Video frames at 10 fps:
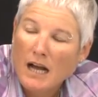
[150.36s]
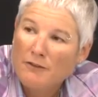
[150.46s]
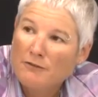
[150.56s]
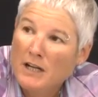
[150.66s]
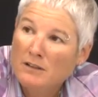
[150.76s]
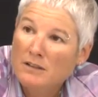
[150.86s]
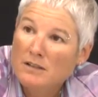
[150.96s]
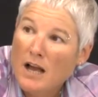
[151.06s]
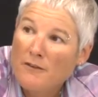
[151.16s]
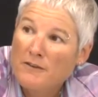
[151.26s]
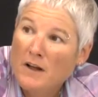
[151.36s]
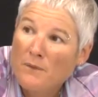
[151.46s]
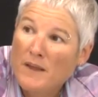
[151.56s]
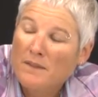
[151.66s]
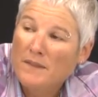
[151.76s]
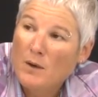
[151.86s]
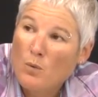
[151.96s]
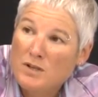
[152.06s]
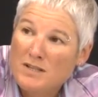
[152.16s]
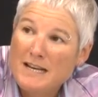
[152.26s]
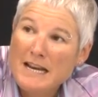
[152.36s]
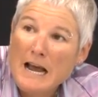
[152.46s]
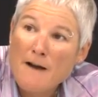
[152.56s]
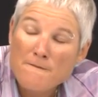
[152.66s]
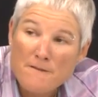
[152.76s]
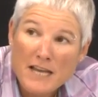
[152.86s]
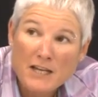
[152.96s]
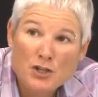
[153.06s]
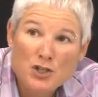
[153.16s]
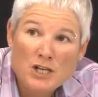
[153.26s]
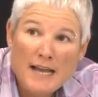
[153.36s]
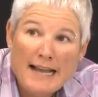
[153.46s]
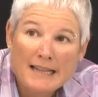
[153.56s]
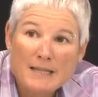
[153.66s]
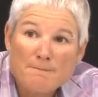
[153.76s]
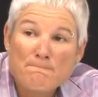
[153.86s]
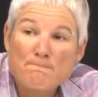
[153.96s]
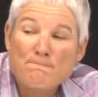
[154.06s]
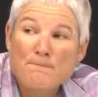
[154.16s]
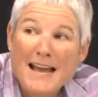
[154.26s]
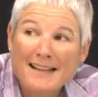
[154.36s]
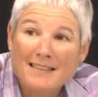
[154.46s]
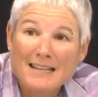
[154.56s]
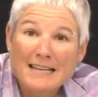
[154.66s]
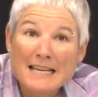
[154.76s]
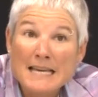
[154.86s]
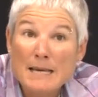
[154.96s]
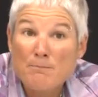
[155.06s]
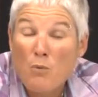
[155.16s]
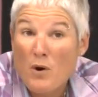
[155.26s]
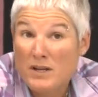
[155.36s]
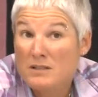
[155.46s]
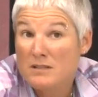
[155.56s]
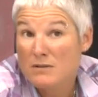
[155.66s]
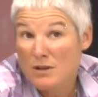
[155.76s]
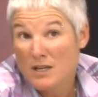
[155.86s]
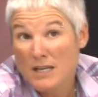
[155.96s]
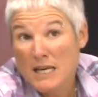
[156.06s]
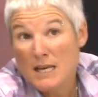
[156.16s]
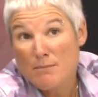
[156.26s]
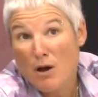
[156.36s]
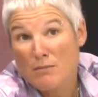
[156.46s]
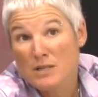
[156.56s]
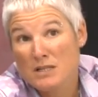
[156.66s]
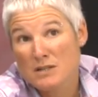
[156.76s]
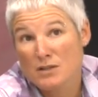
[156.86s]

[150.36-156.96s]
I felt, I felt that there was enough energy at the at the key points, the key moments in